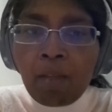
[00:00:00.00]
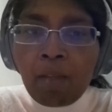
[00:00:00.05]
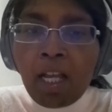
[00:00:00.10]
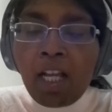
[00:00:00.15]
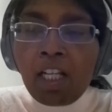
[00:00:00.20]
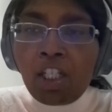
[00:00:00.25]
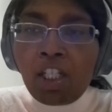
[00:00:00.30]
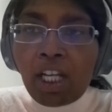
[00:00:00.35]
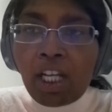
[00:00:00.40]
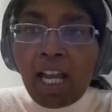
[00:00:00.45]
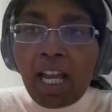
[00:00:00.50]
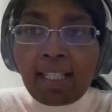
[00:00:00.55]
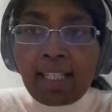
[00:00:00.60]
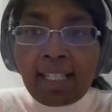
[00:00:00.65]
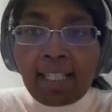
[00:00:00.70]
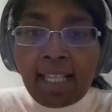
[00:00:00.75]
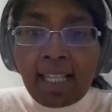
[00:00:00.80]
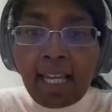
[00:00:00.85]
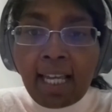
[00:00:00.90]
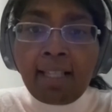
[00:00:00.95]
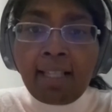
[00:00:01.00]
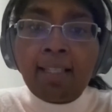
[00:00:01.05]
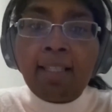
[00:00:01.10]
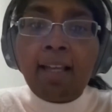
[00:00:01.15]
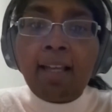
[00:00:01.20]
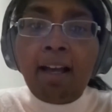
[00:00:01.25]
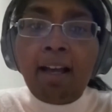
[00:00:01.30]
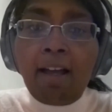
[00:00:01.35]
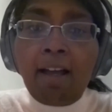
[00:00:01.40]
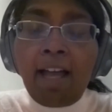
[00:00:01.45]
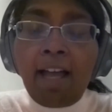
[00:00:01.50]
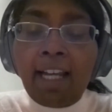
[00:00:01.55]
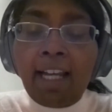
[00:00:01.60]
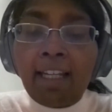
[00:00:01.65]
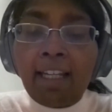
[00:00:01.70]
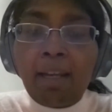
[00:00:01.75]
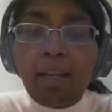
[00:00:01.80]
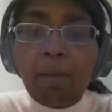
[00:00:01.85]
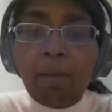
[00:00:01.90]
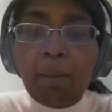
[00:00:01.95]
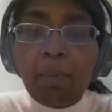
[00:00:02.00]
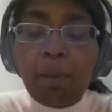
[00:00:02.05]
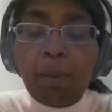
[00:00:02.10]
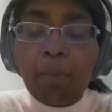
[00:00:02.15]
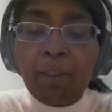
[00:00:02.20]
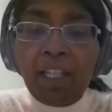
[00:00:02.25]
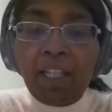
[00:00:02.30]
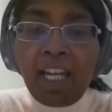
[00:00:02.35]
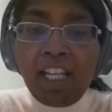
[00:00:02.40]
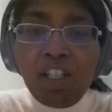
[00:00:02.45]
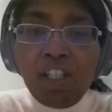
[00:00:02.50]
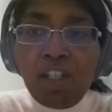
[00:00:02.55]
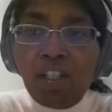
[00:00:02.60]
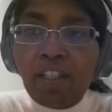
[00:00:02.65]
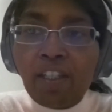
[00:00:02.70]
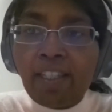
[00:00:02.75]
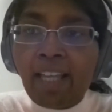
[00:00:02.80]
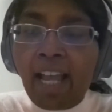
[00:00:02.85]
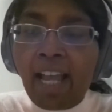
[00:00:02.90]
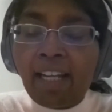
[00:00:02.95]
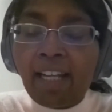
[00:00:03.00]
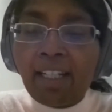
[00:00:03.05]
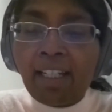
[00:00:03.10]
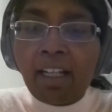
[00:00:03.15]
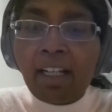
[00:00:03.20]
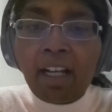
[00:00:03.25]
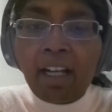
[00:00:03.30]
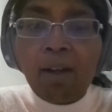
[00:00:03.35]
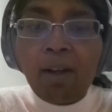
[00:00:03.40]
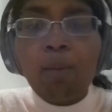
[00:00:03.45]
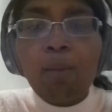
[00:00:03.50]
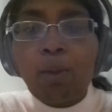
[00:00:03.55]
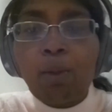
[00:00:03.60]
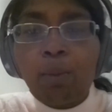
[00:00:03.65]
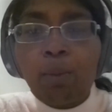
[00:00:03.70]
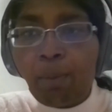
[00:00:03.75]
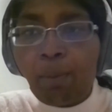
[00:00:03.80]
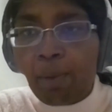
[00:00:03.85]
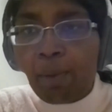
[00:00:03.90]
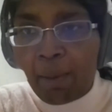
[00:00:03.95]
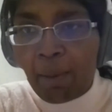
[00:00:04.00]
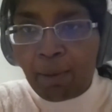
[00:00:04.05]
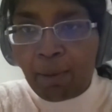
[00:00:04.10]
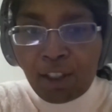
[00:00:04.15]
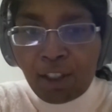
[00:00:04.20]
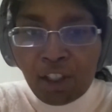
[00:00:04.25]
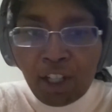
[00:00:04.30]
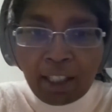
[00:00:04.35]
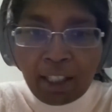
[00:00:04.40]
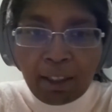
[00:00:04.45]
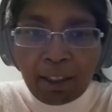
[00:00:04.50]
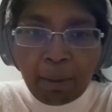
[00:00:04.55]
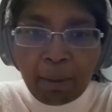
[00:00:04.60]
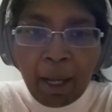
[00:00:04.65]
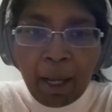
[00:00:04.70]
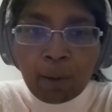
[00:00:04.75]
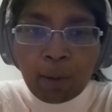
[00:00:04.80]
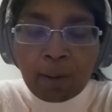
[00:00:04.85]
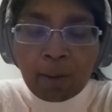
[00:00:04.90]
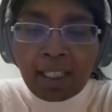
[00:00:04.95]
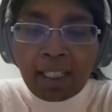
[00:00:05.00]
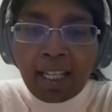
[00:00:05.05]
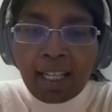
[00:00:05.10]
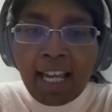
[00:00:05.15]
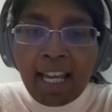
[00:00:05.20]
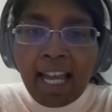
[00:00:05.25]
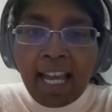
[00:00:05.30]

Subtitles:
She has 6 academic publications, and I hope you will be able to check them out.